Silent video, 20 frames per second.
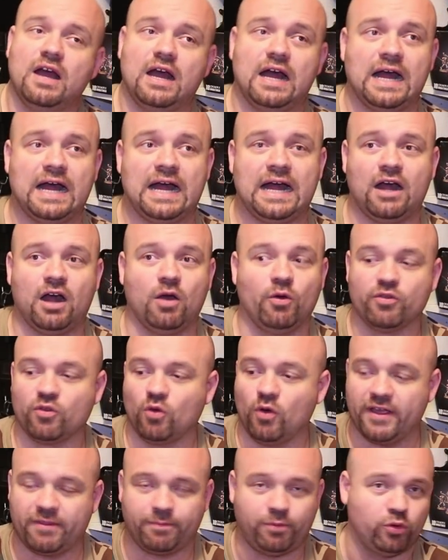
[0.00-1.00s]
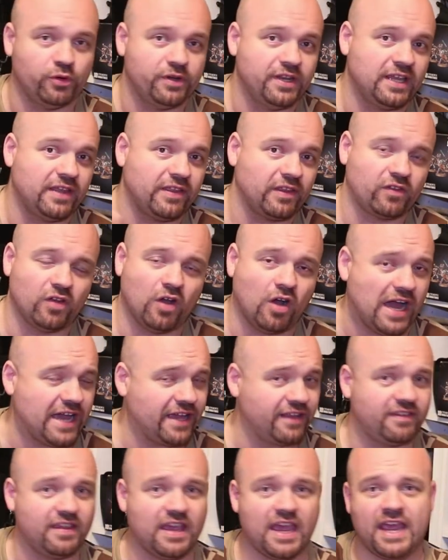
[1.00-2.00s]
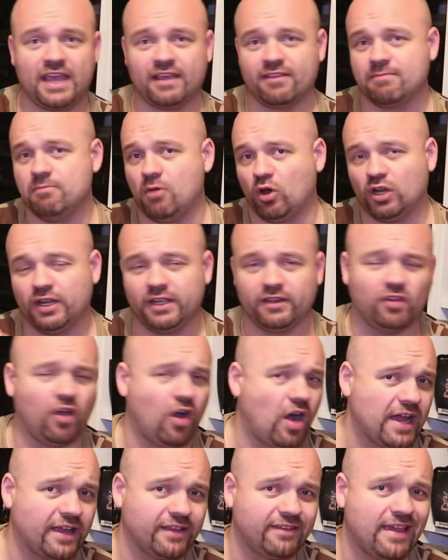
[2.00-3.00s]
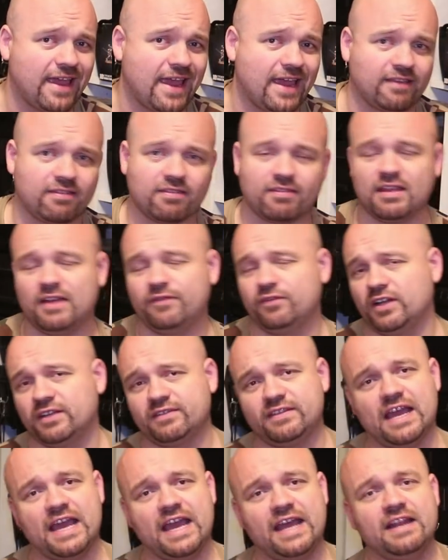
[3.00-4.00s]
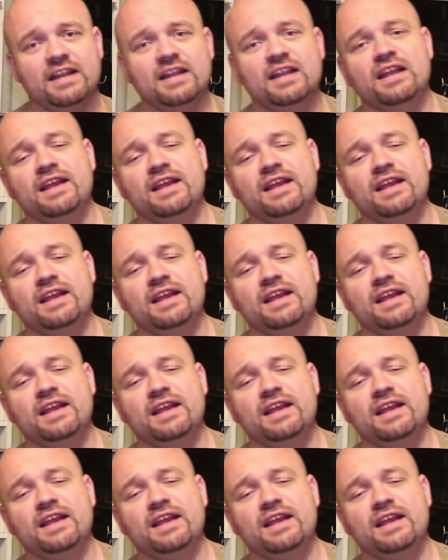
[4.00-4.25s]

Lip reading: I was always putting together tiger tanks, modeling tiger tanks, stuff like that.